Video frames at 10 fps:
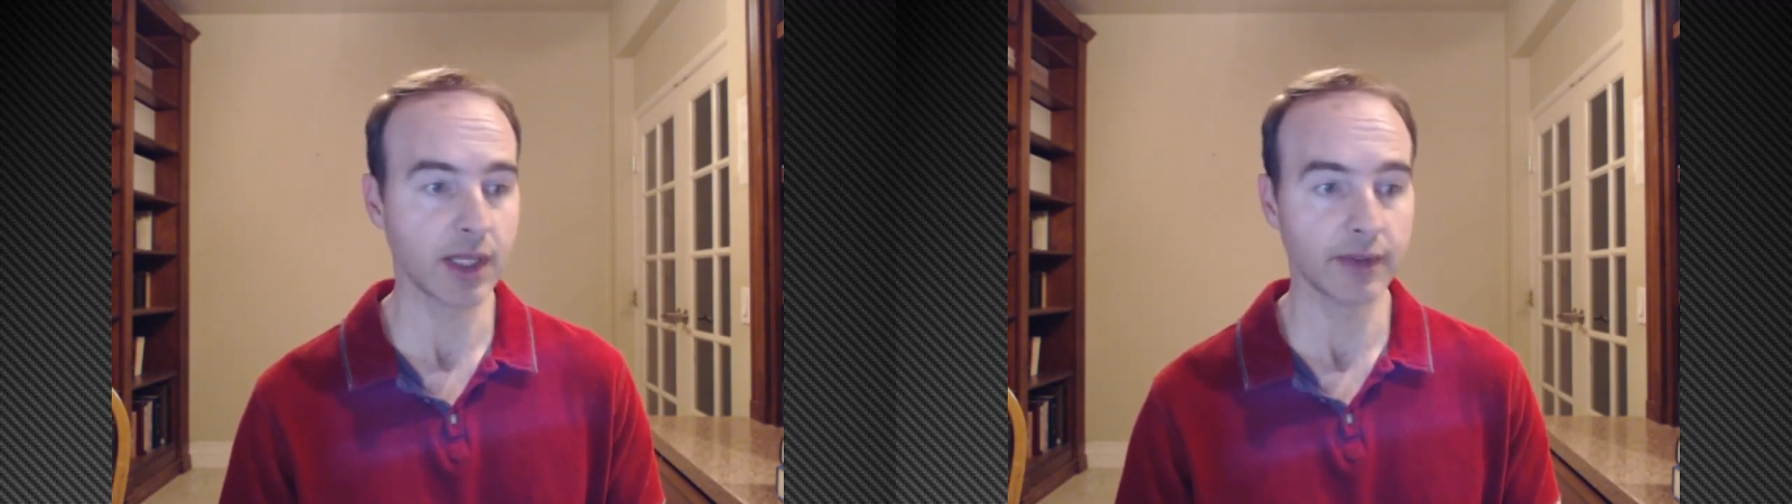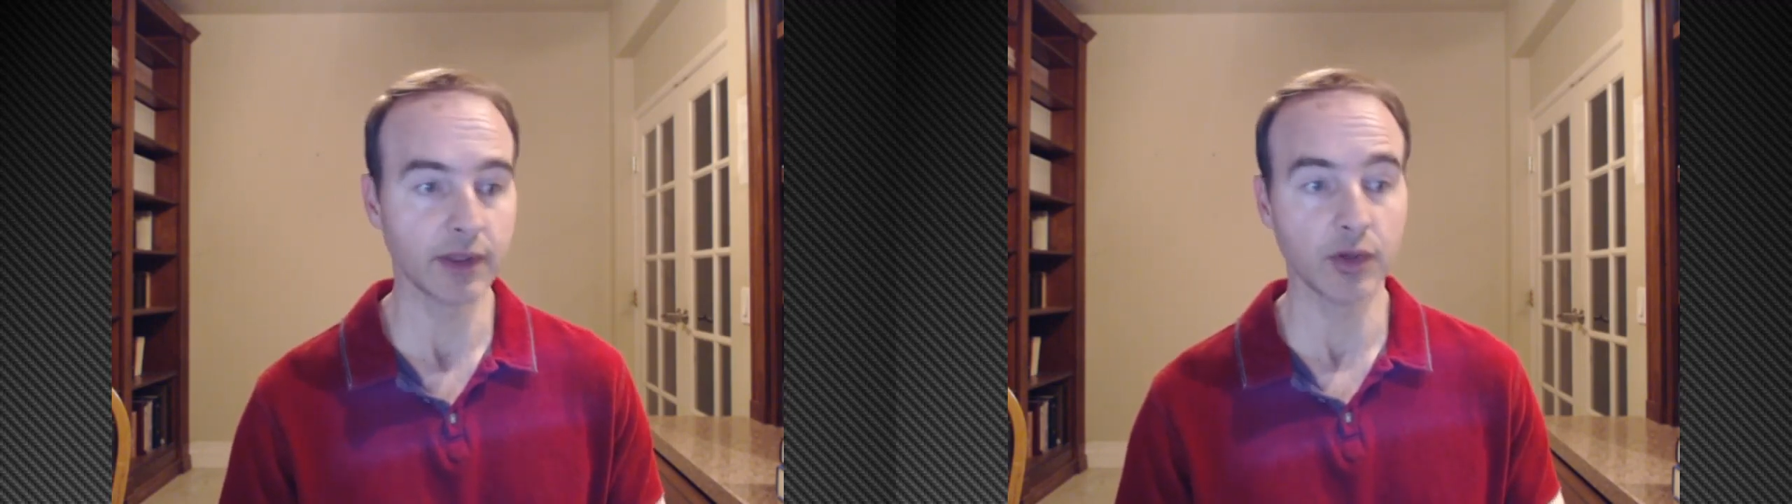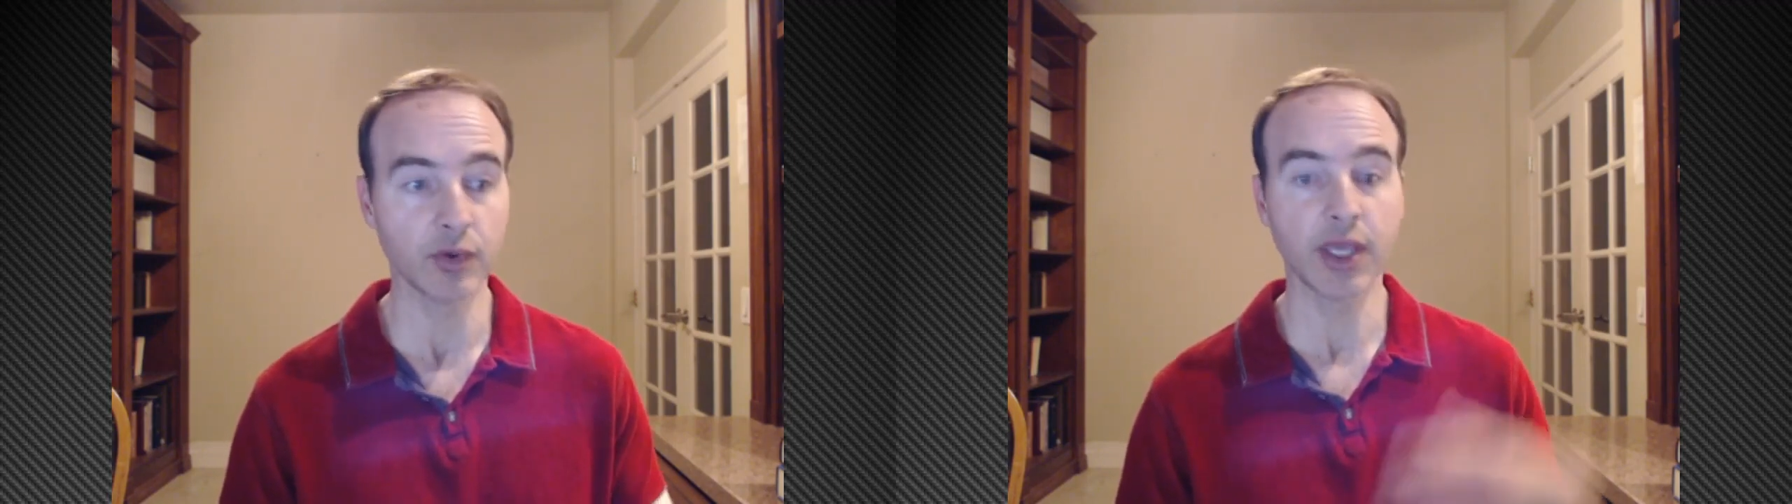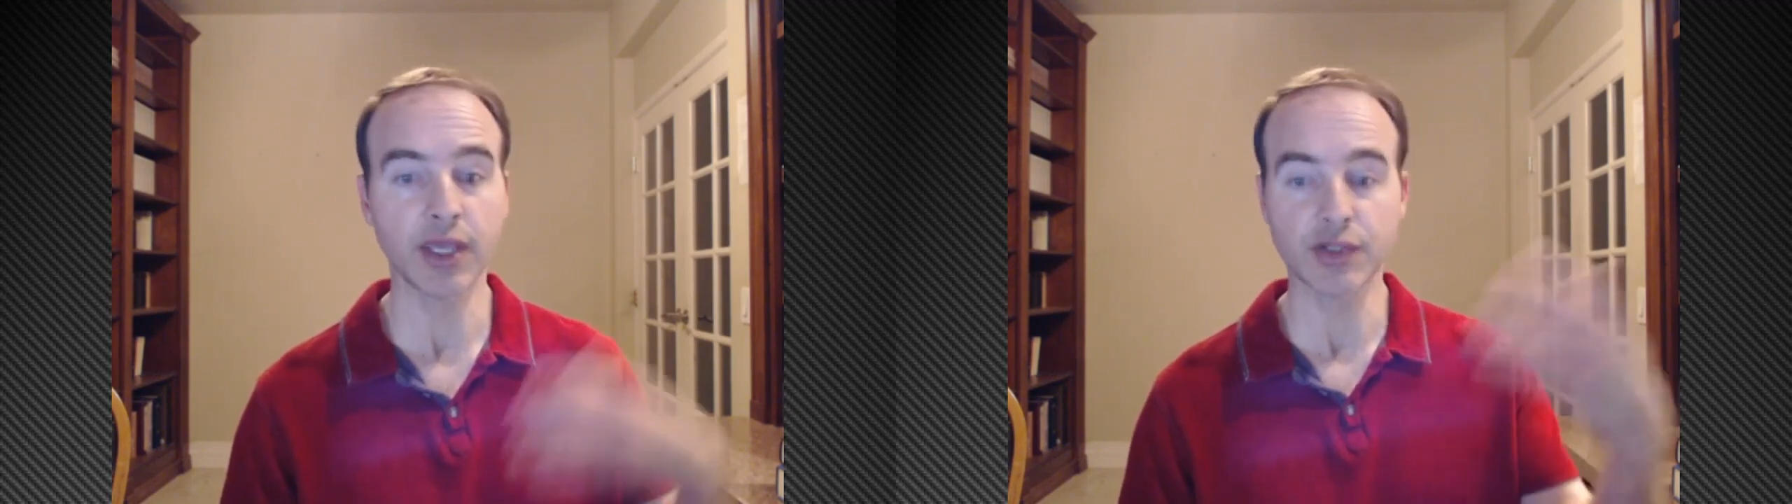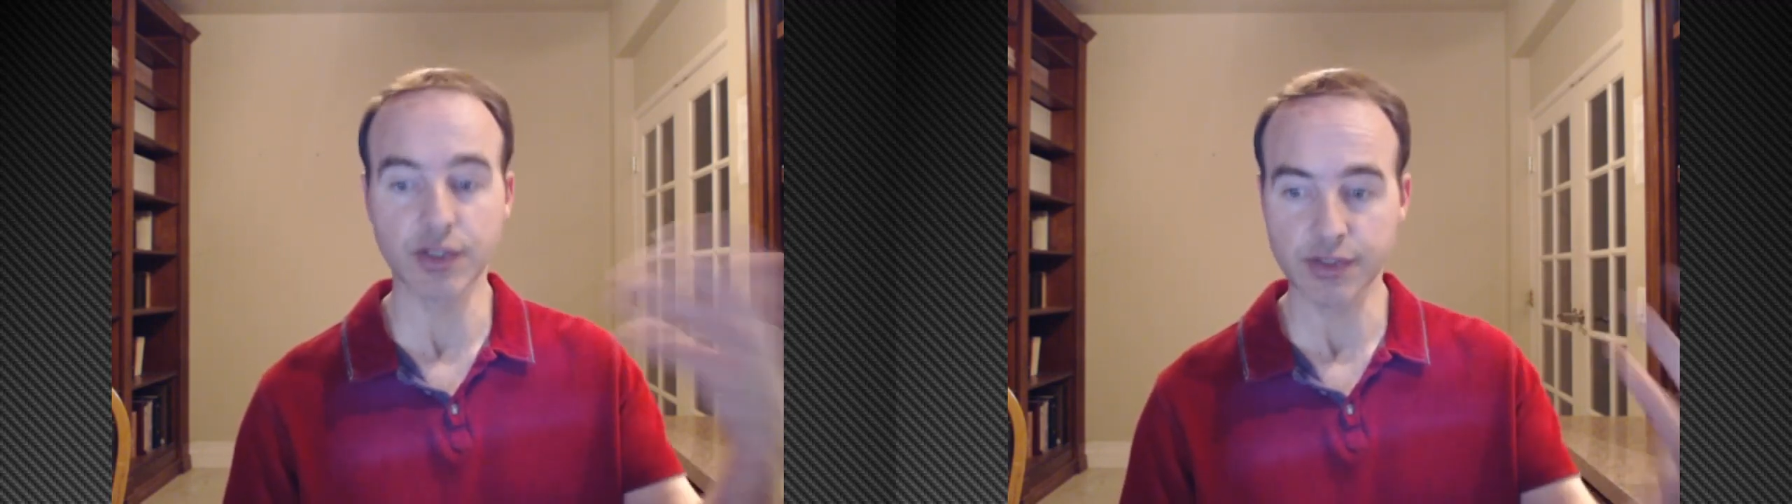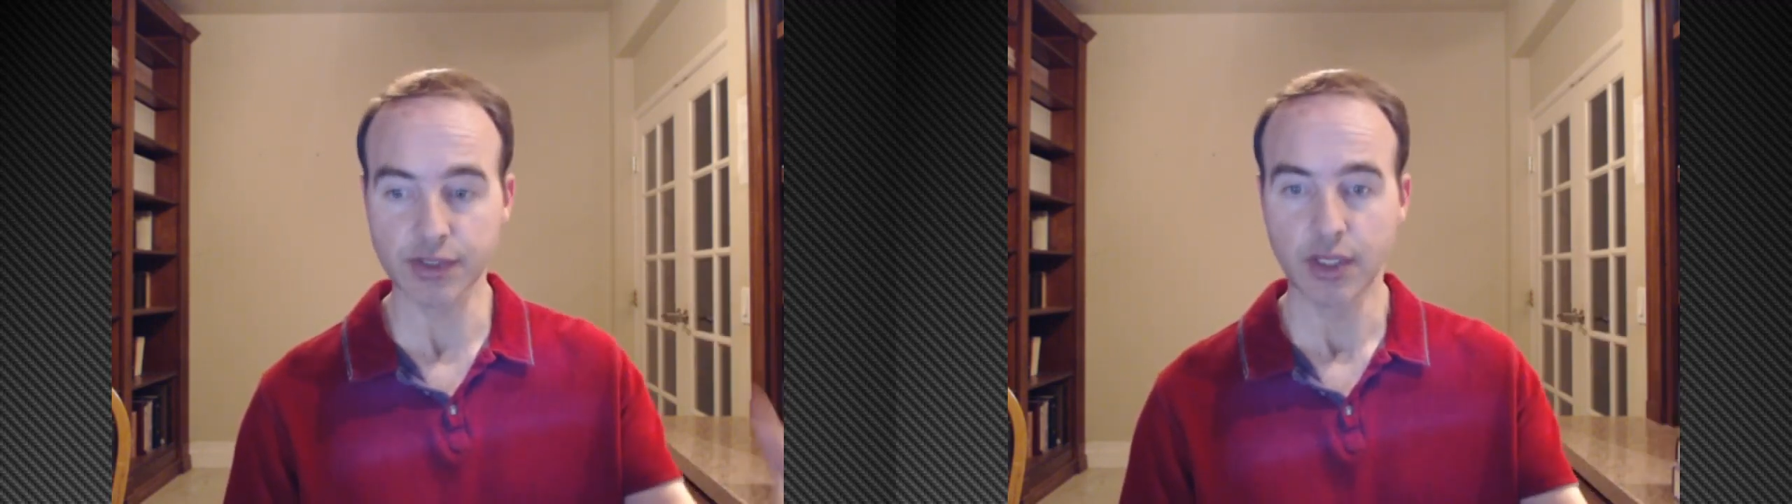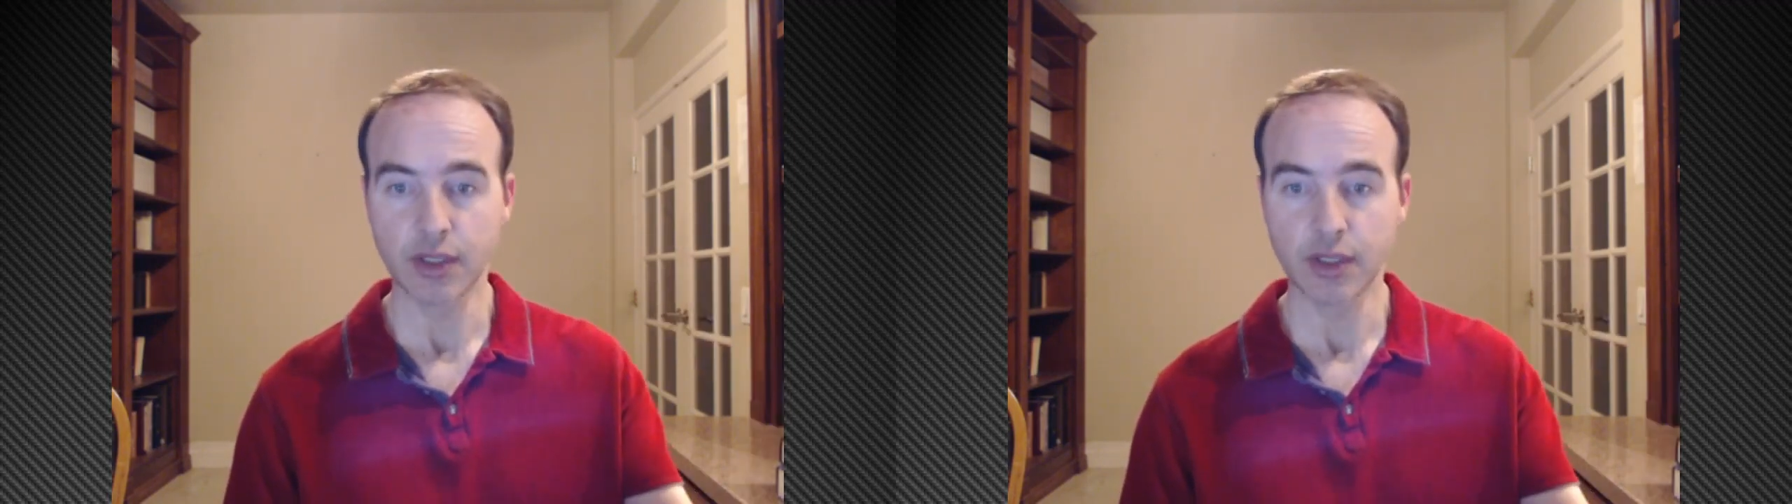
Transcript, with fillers: and the locations